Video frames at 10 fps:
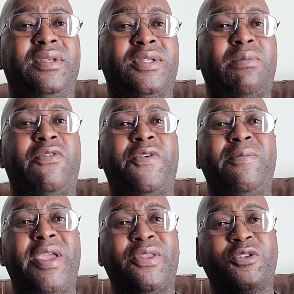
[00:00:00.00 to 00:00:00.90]
So before you
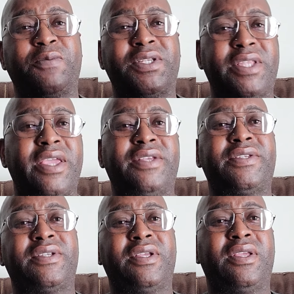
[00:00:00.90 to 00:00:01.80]
make those
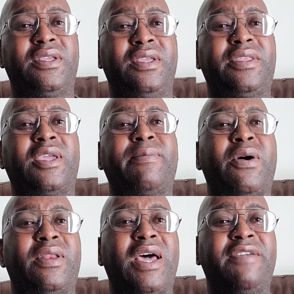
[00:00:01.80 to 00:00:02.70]
mistakes, you think
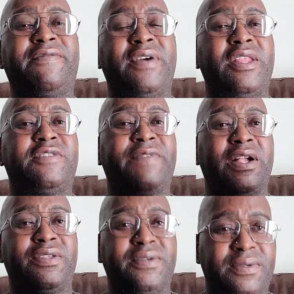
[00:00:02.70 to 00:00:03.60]
about life and its
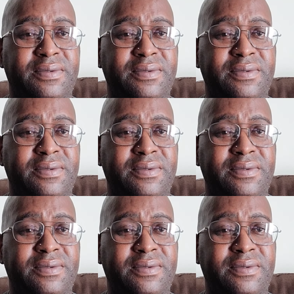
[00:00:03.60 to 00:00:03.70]
value.